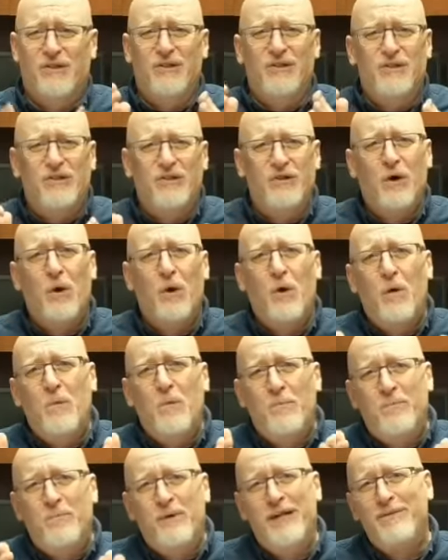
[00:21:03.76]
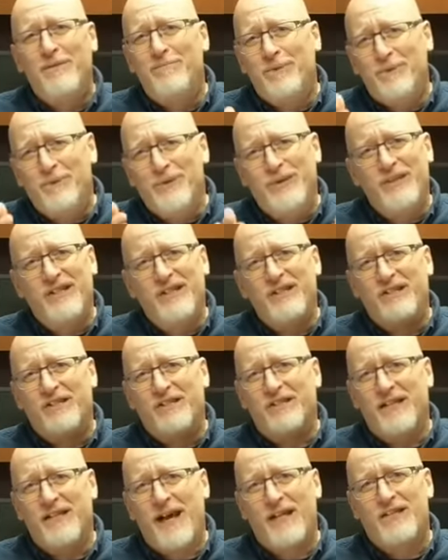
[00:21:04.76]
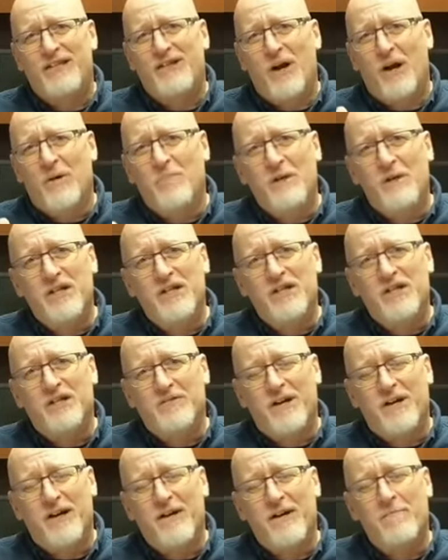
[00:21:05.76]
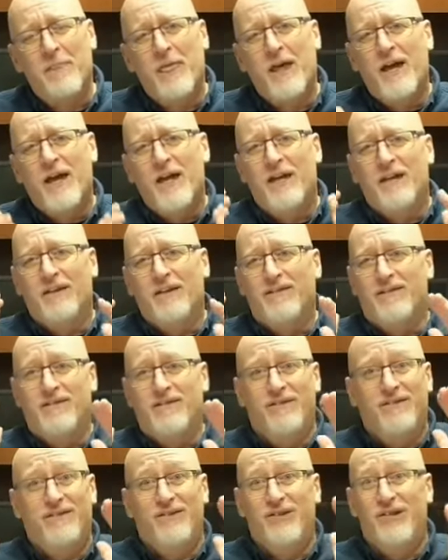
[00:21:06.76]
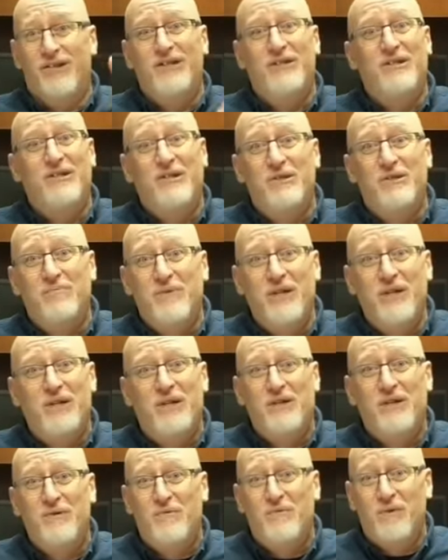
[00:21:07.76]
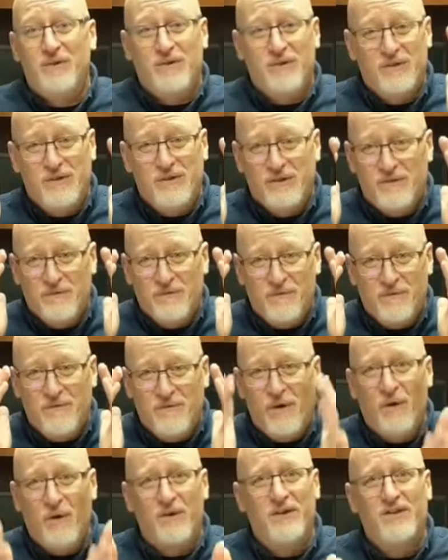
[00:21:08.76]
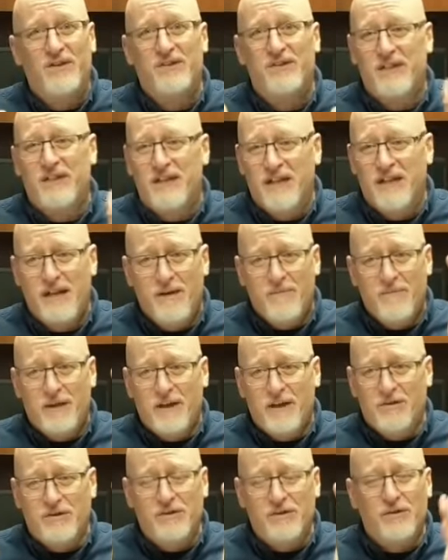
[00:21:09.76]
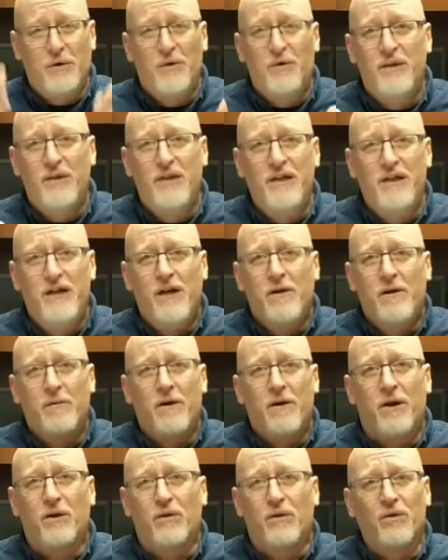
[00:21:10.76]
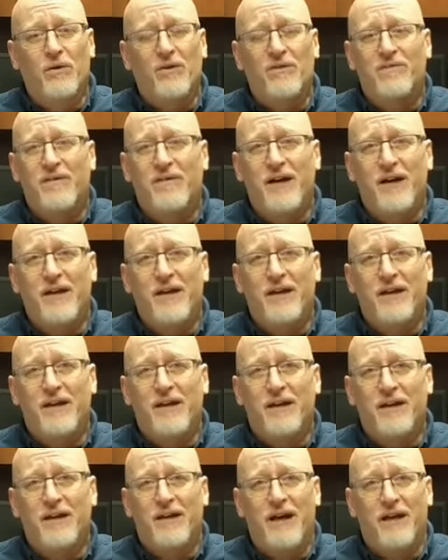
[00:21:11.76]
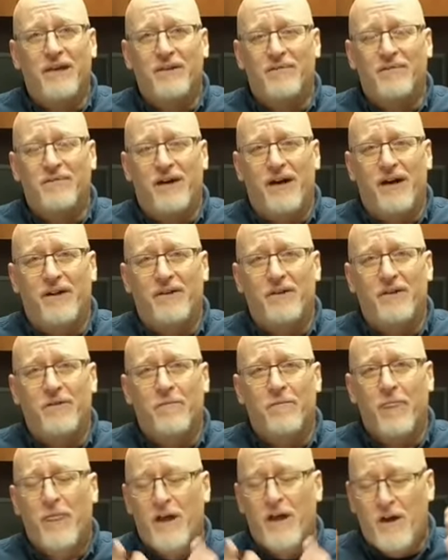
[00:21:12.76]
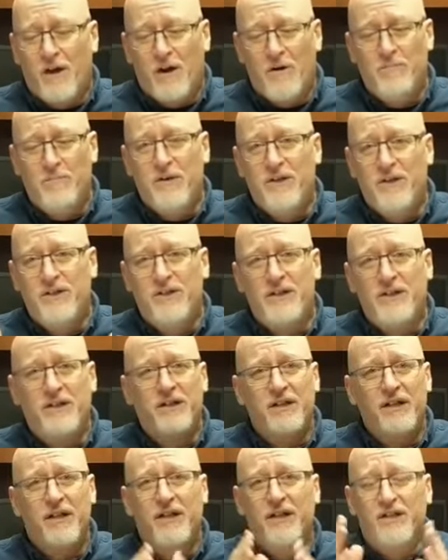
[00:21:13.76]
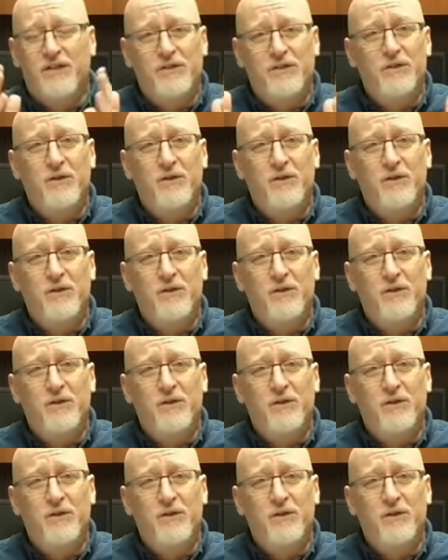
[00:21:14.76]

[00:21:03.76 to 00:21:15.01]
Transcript: right? Jesus' mission was focused and solely on glorifying God the Father. Our mission is doing the same through showing people Jesus Christ,